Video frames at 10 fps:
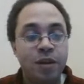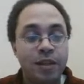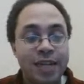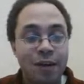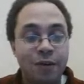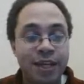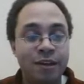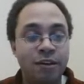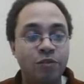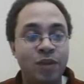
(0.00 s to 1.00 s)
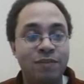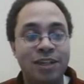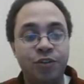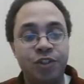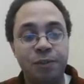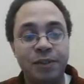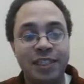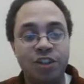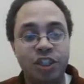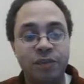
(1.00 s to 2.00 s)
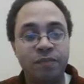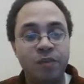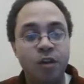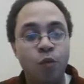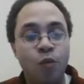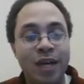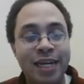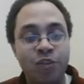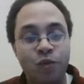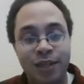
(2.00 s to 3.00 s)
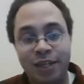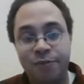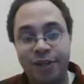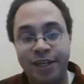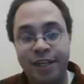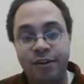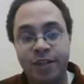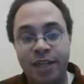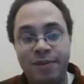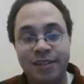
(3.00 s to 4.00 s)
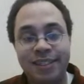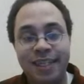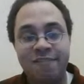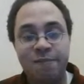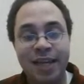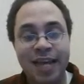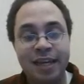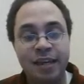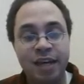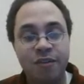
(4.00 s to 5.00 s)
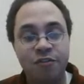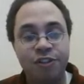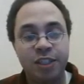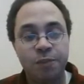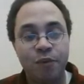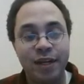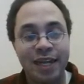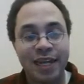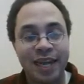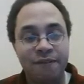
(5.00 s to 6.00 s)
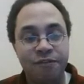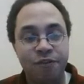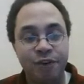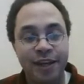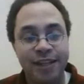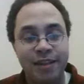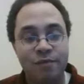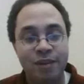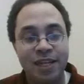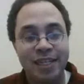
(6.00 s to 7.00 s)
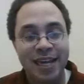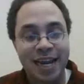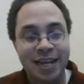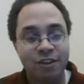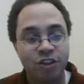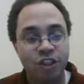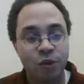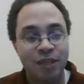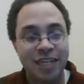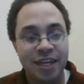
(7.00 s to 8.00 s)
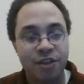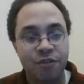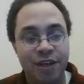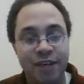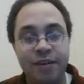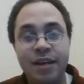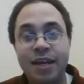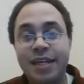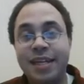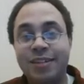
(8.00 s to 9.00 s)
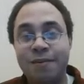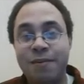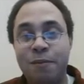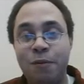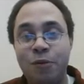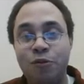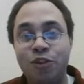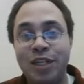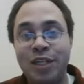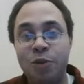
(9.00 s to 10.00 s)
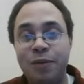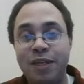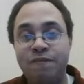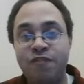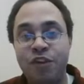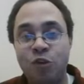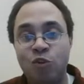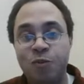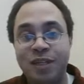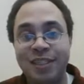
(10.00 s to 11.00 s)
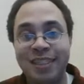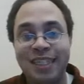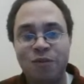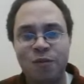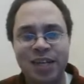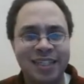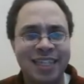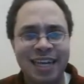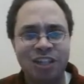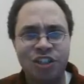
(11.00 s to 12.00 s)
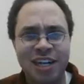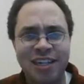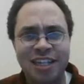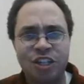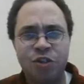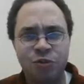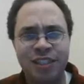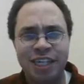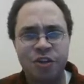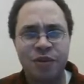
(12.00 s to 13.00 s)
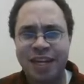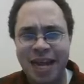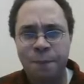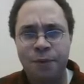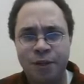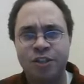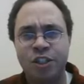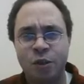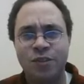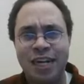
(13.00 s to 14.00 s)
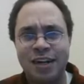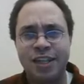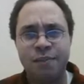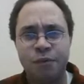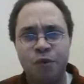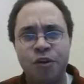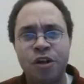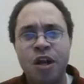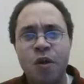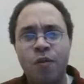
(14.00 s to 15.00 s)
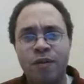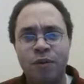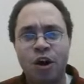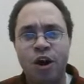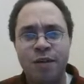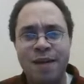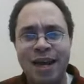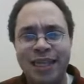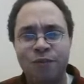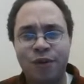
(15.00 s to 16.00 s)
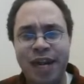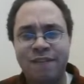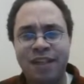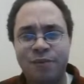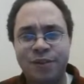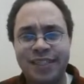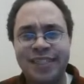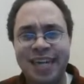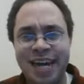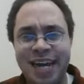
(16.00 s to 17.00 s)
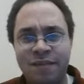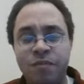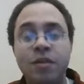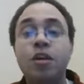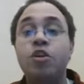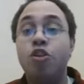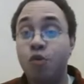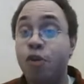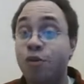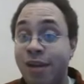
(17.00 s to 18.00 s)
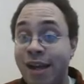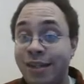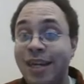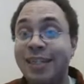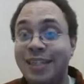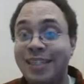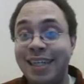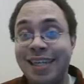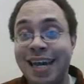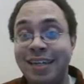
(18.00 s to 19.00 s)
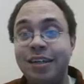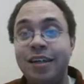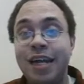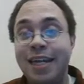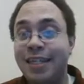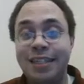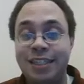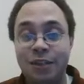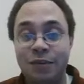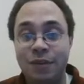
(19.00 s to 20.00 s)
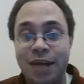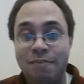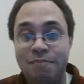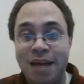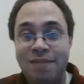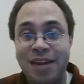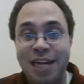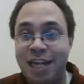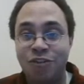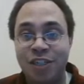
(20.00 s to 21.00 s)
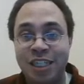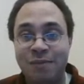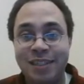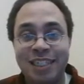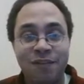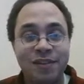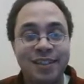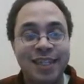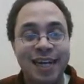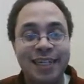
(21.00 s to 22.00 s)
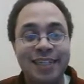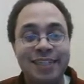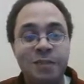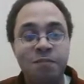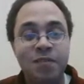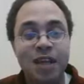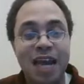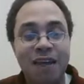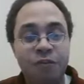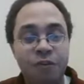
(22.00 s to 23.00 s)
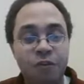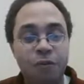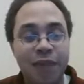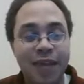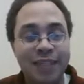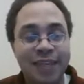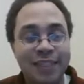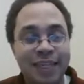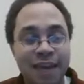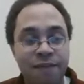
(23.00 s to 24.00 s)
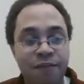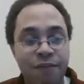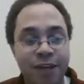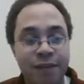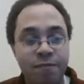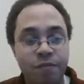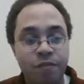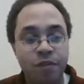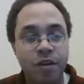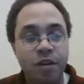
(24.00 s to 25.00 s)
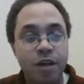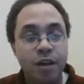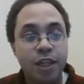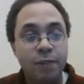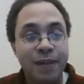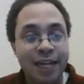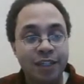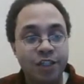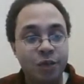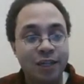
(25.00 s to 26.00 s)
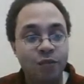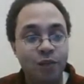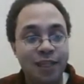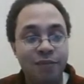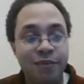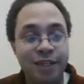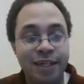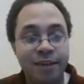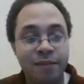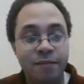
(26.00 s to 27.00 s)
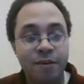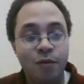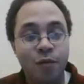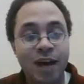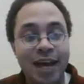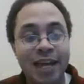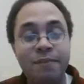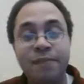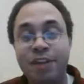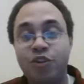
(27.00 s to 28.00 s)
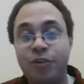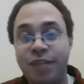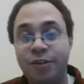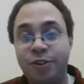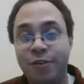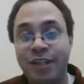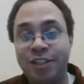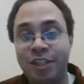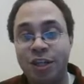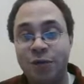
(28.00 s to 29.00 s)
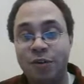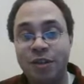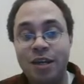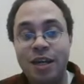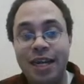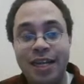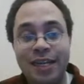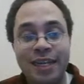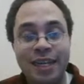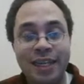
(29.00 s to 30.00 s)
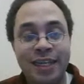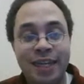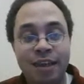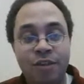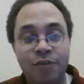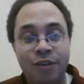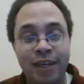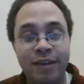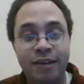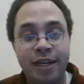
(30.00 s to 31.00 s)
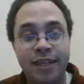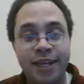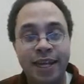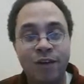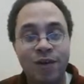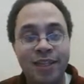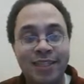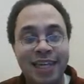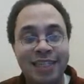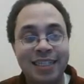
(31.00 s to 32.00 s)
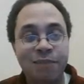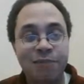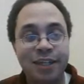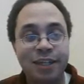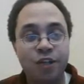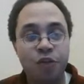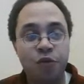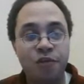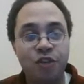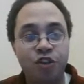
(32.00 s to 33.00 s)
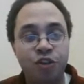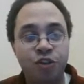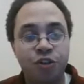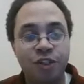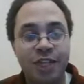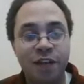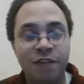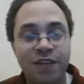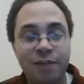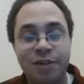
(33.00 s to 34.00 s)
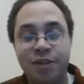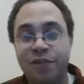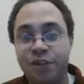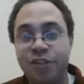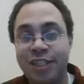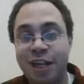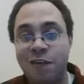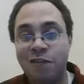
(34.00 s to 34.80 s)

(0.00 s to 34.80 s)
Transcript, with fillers: Now, here is we have an interesting position. White has one liberty here. That means that if black covers this point at f3, then we can take the stone at e3. Now, some people usually get a little bit confused because they say, well, wait a second, Jonathan, you said you cannot put a stone down on the board where it will automatically run out of liberties and die. You are correct, I did say that and still I have not contradicted myself in the slightest. After black takes at f3, the black stone has one liberty here. Why? Because you kill the white stone. In killing e3 and taking away its last liberty, you've ensured yourself a liberty for yourself.